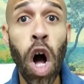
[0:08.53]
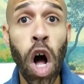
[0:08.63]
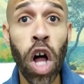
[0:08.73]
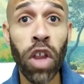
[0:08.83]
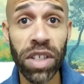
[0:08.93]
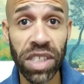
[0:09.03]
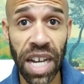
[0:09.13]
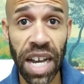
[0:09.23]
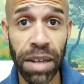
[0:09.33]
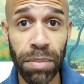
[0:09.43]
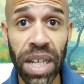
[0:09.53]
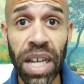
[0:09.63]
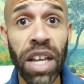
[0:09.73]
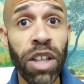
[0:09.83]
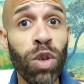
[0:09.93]
all the time.
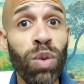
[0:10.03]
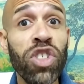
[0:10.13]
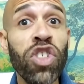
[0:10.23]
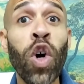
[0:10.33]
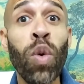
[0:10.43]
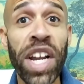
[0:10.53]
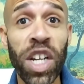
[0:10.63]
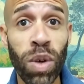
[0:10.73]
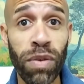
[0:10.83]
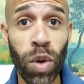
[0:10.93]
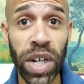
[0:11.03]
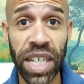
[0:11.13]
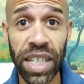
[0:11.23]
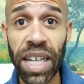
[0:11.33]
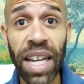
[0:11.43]
There was no way to
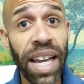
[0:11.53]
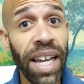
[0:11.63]
avoid it.